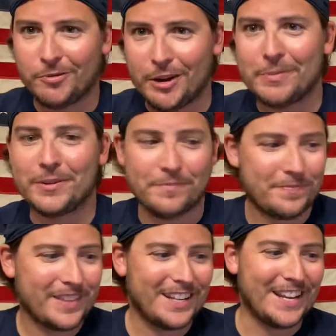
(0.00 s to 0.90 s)
weapon,
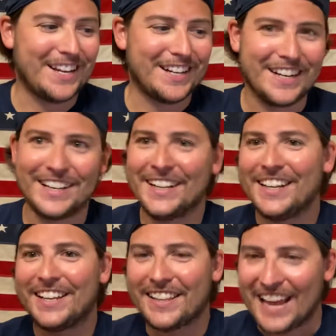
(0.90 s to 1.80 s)
and
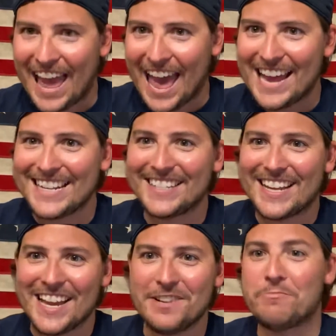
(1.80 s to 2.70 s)
they added
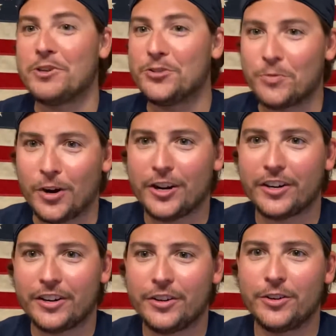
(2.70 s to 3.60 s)
Teddy
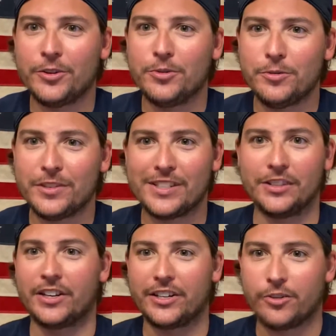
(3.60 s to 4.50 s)
Bridgewater, who is
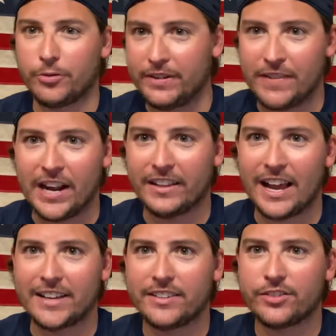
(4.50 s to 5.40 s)
looking to
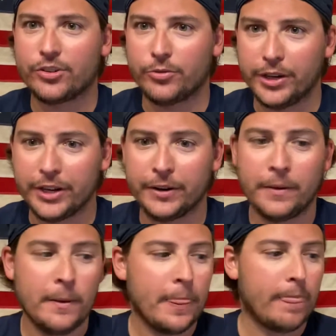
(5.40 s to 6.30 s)
revitalize his career
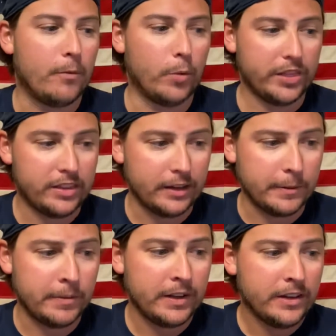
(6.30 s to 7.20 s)
with
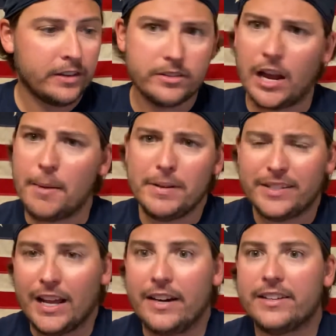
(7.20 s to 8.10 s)
them. So I'm
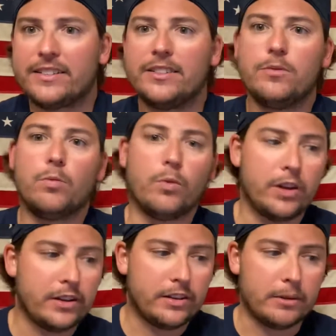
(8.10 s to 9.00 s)
excited to see
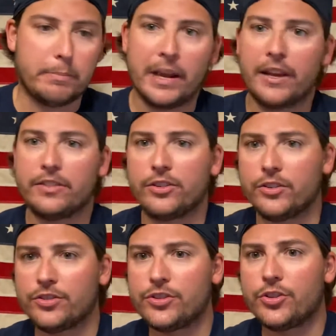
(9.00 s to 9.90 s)
what the
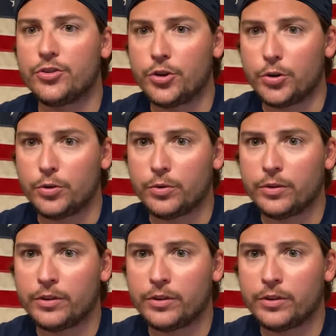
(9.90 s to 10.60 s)
Panthers do.